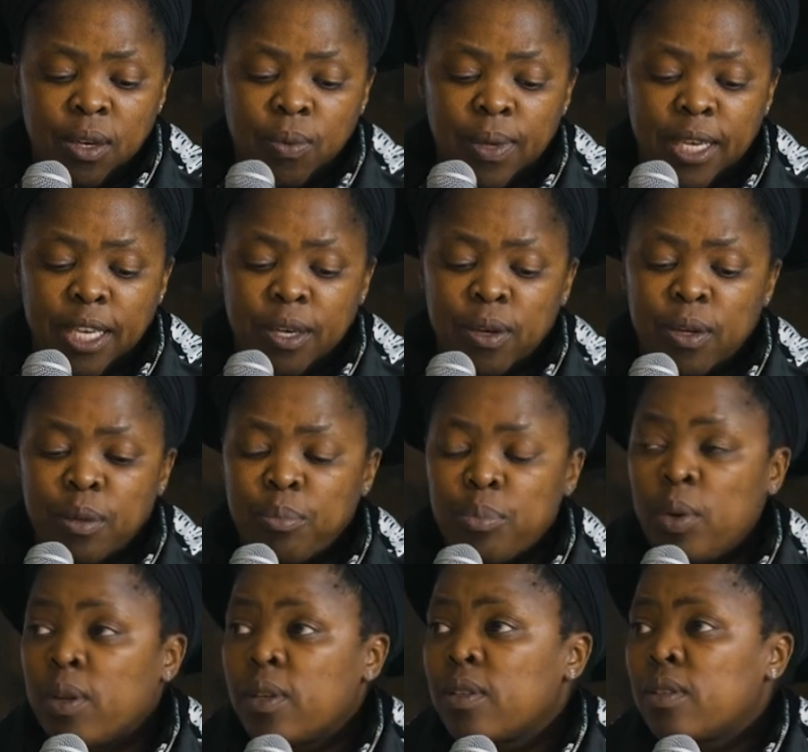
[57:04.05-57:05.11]
working on
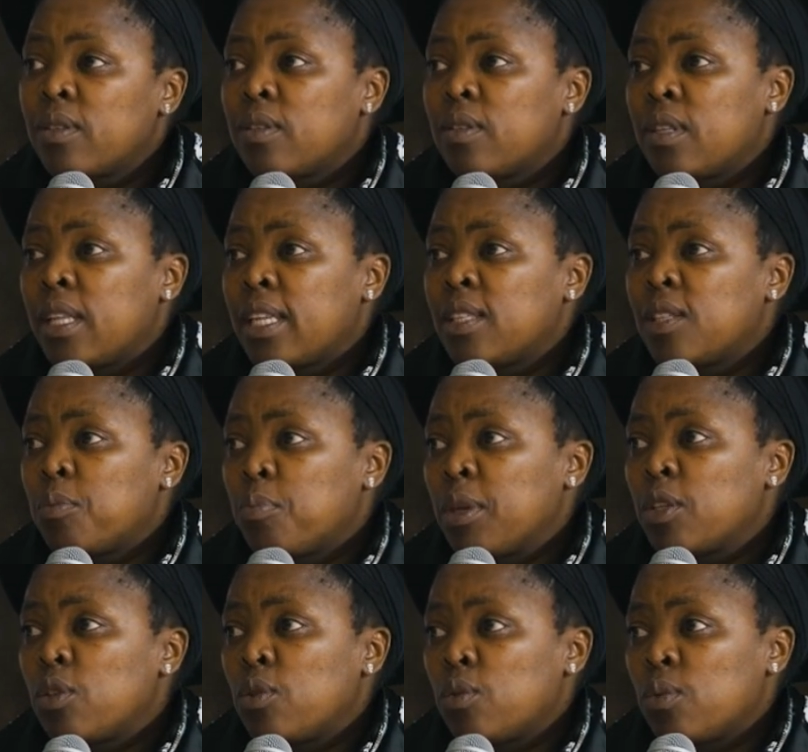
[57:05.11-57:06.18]
books that
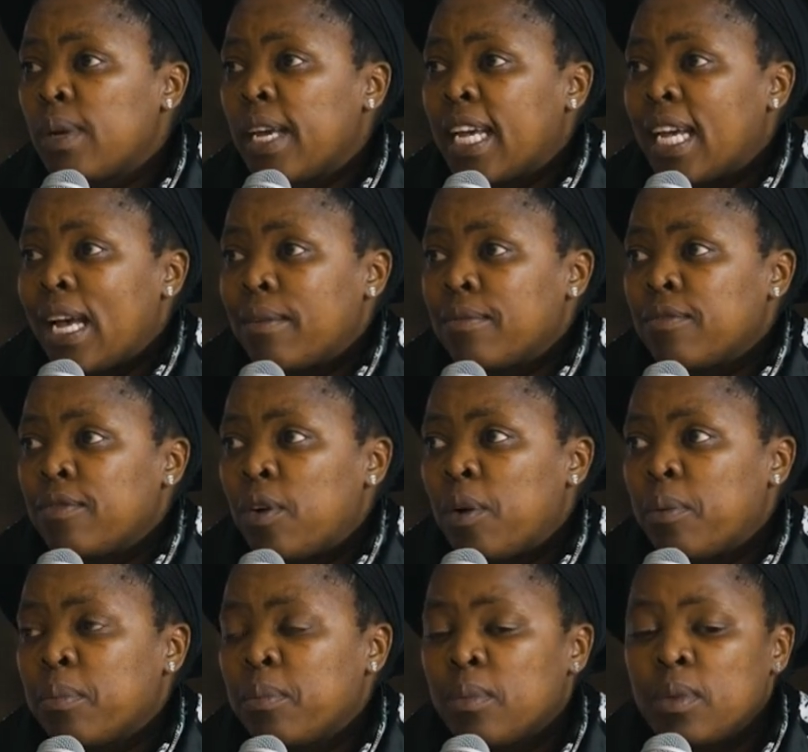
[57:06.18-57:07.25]
speaks to where I come from.